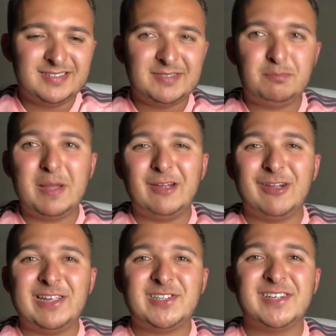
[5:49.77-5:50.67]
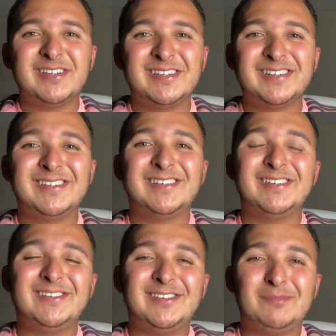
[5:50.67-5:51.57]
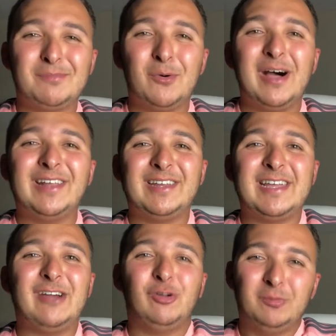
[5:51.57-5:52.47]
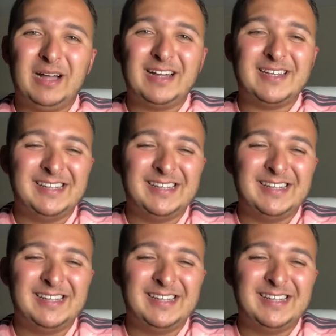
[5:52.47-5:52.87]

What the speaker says: Perez and brought Andy Carroll back.